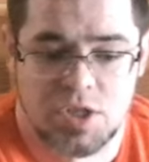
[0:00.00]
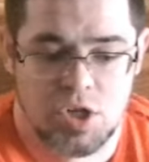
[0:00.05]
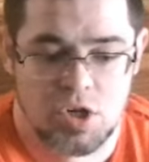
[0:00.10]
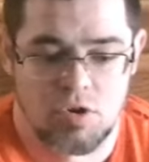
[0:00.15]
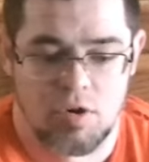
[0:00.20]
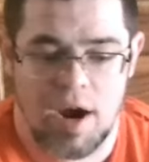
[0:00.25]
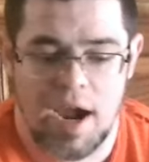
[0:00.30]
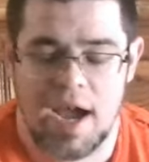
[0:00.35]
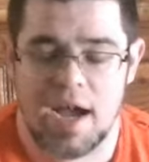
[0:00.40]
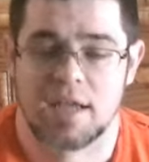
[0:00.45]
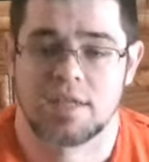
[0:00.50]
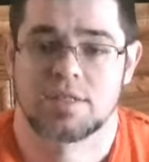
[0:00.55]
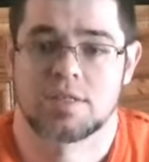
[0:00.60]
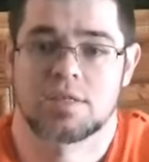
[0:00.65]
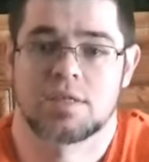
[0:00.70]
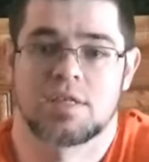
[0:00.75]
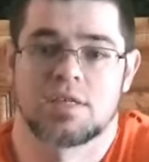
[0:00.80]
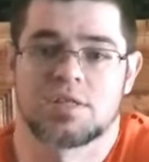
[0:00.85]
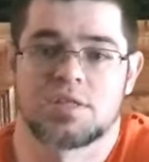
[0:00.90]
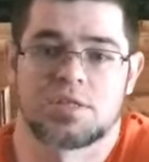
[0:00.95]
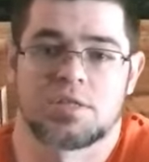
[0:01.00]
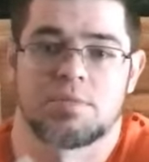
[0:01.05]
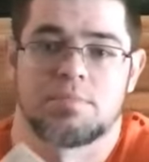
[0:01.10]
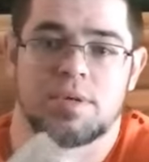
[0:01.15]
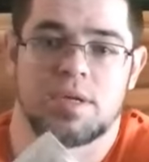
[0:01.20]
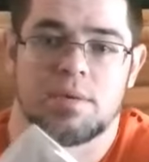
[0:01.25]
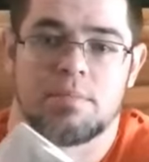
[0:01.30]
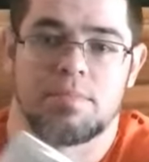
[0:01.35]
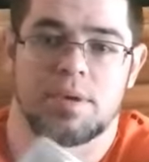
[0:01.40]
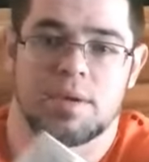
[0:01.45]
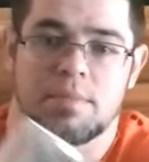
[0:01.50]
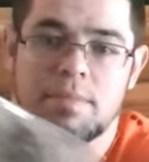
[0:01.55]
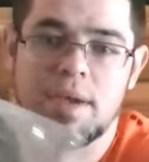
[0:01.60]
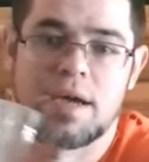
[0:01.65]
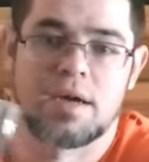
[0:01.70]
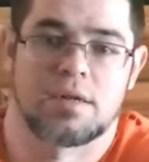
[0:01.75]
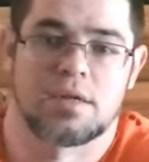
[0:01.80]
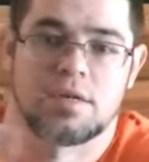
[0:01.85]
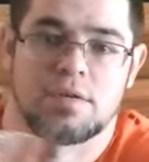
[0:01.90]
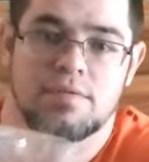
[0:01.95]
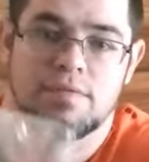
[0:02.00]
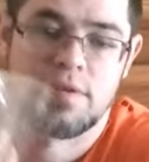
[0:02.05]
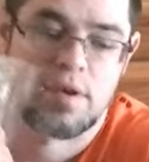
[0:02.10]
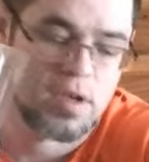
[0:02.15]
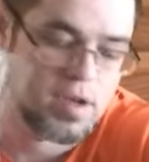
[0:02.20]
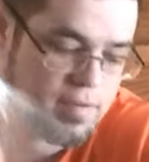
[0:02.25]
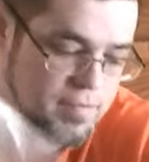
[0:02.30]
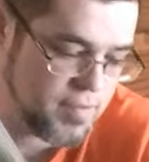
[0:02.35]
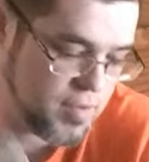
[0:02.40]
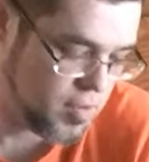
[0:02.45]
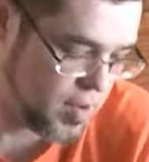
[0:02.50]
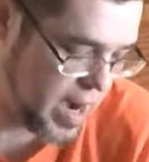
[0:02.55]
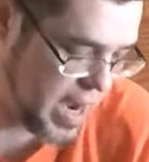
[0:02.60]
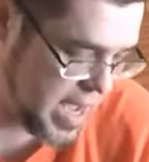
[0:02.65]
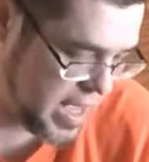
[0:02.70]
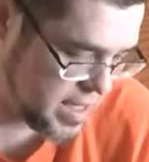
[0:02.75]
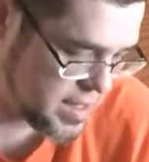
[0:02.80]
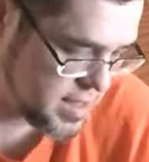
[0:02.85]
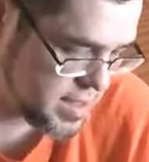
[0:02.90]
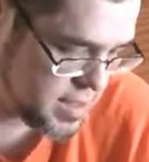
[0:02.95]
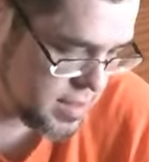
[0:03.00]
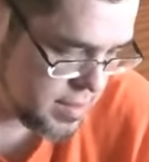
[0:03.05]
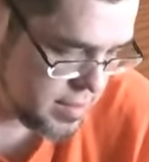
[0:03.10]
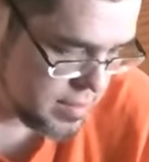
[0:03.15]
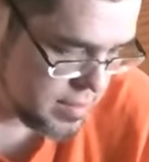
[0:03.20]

a grass. It gets to be a big mound of grass.